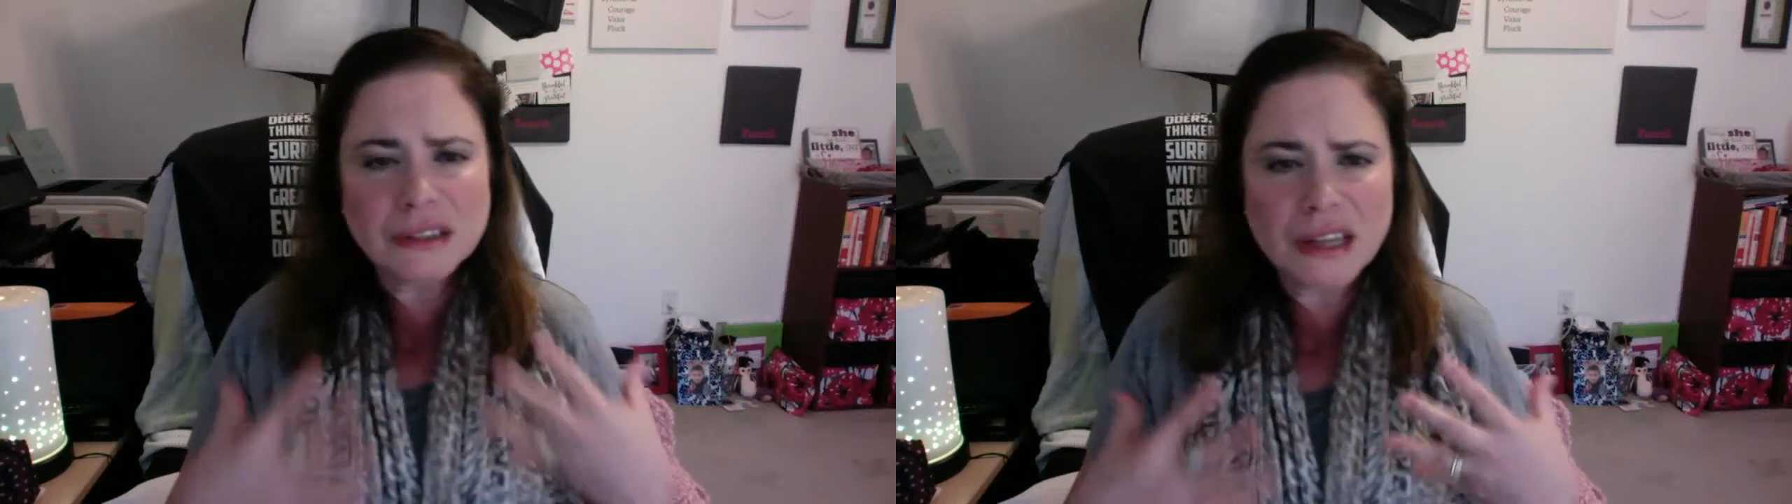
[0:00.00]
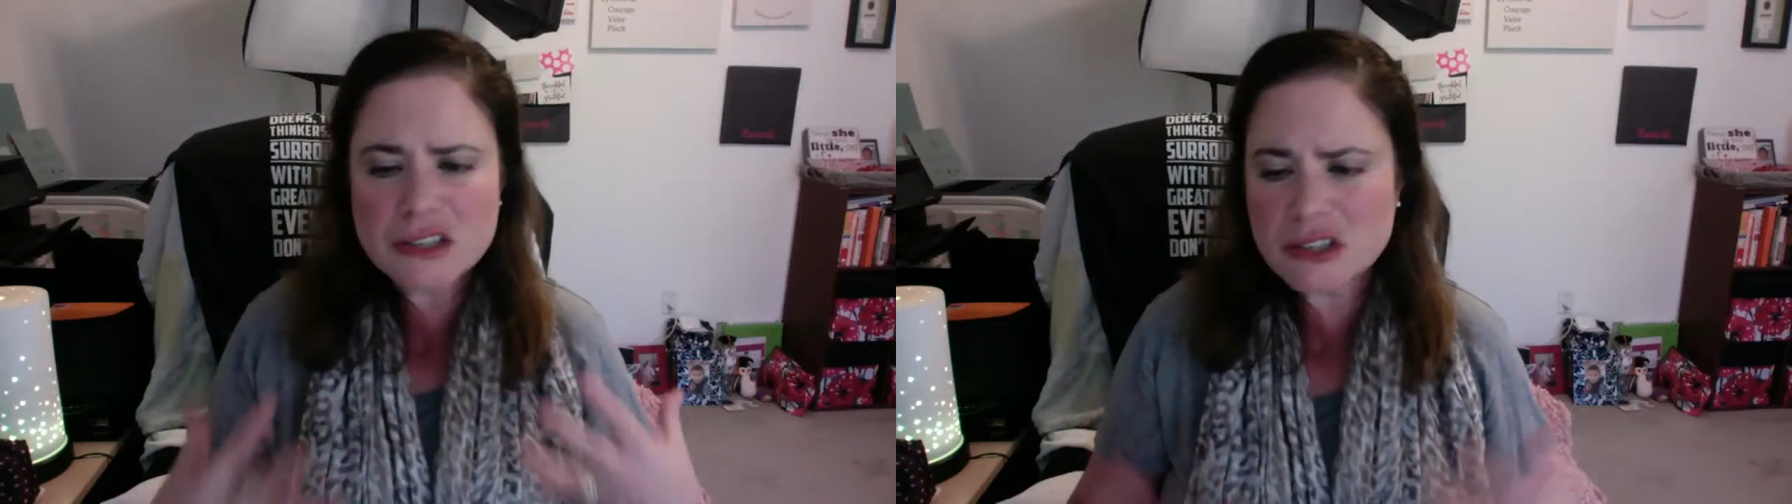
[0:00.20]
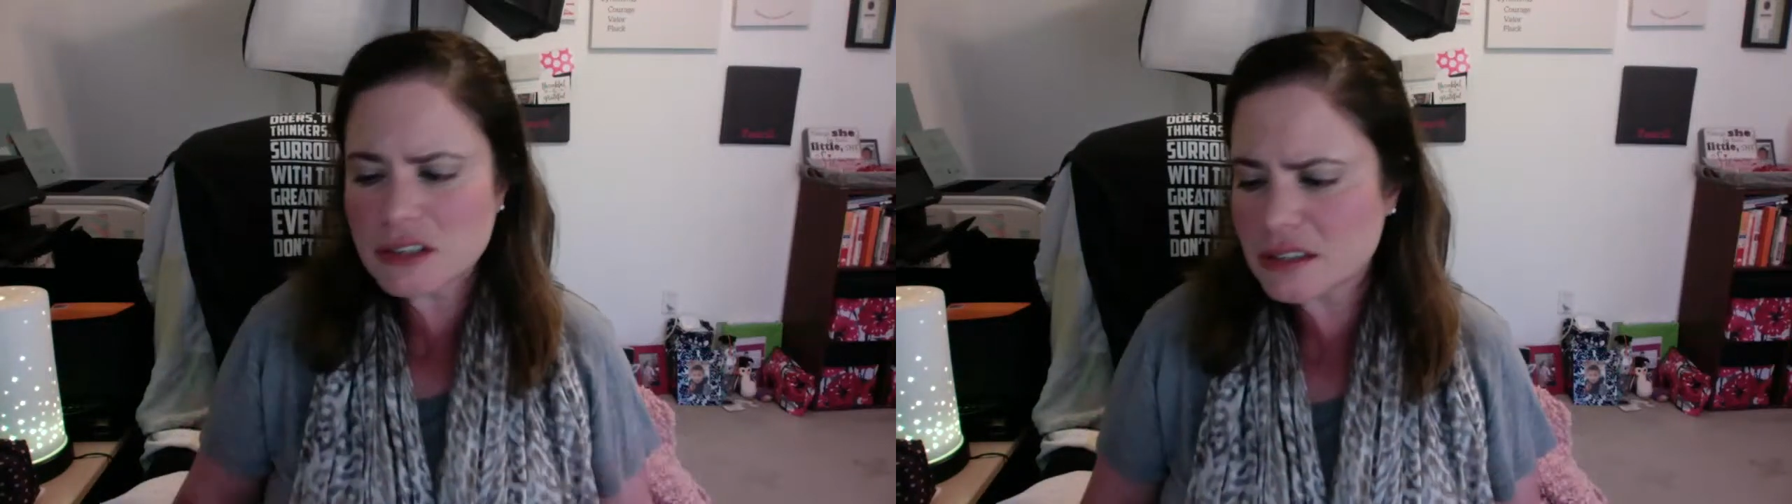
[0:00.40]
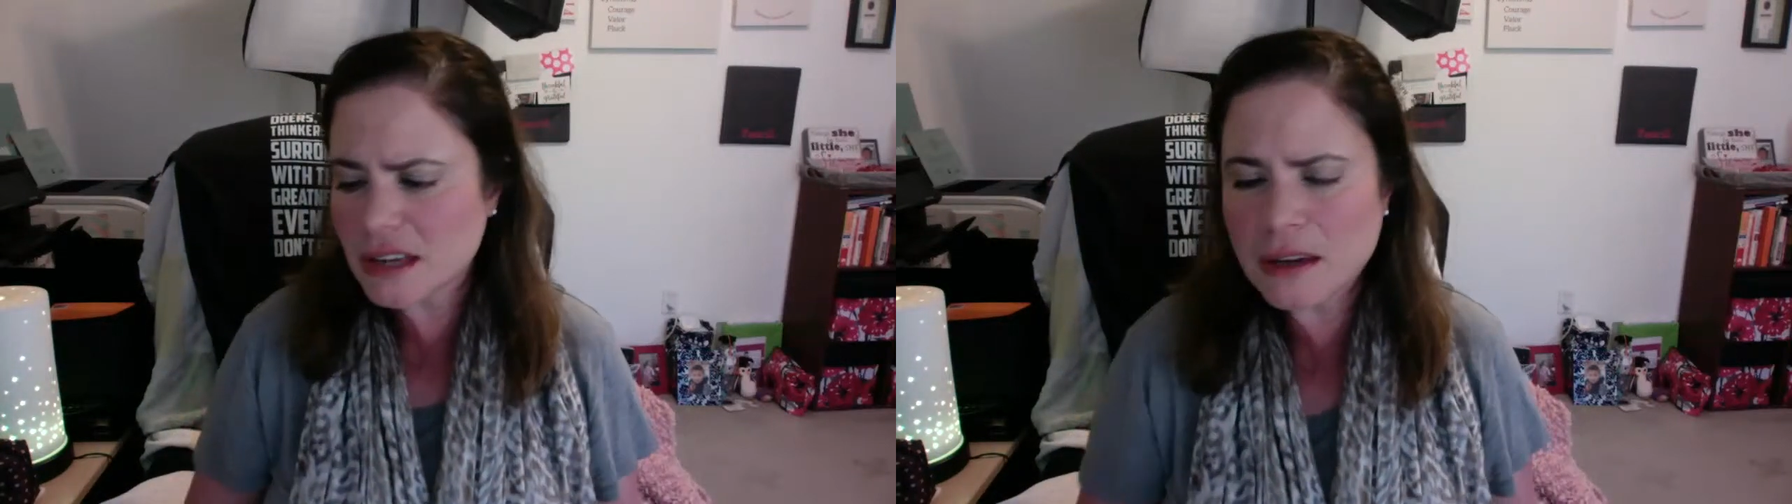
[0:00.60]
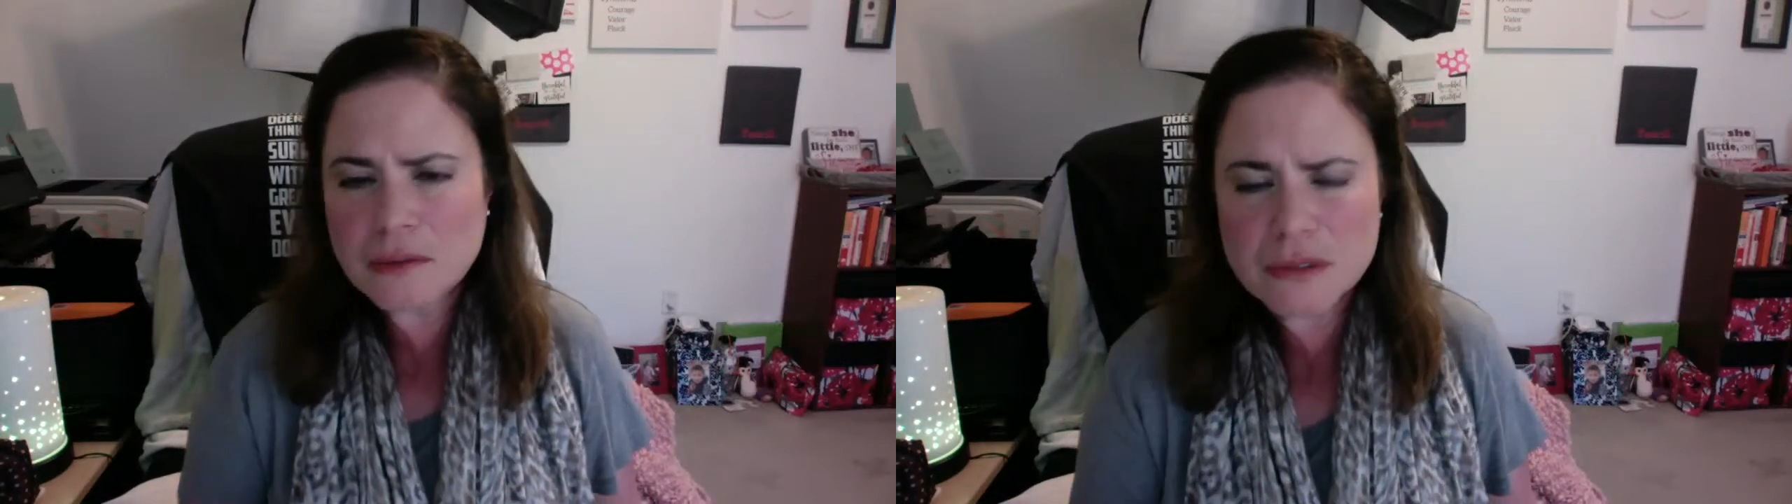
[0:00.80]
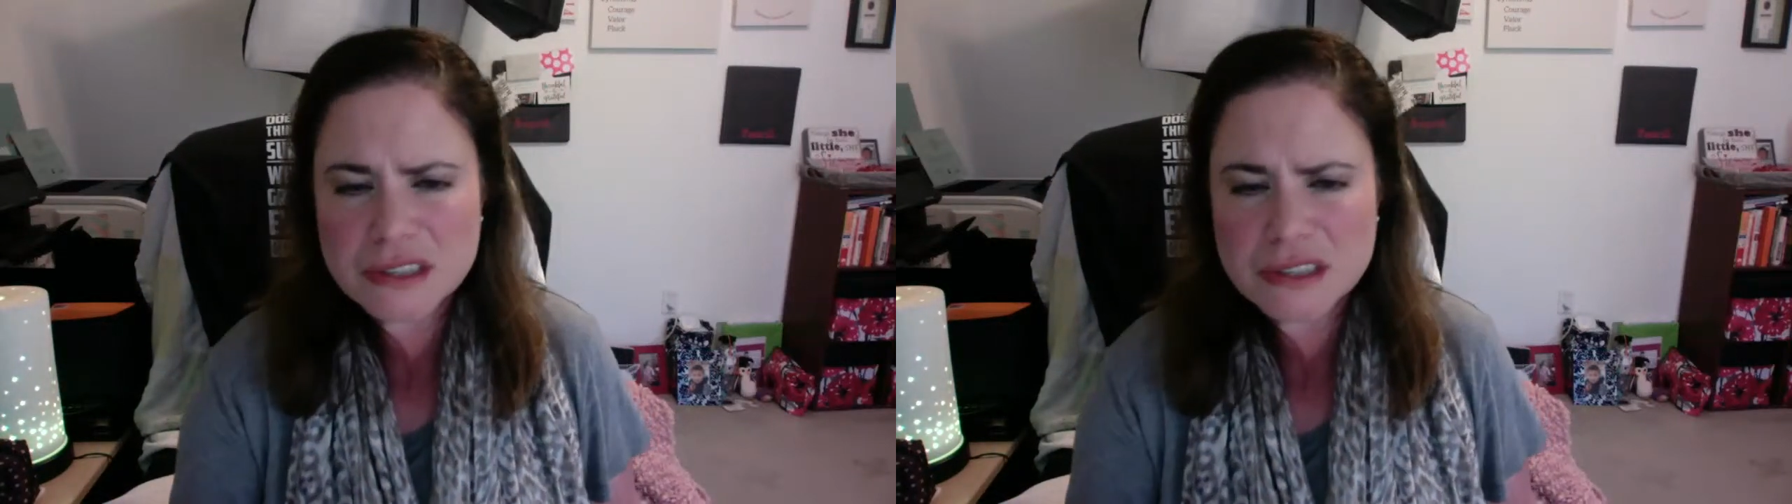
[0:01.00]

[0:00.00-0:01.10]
Let's just say you have a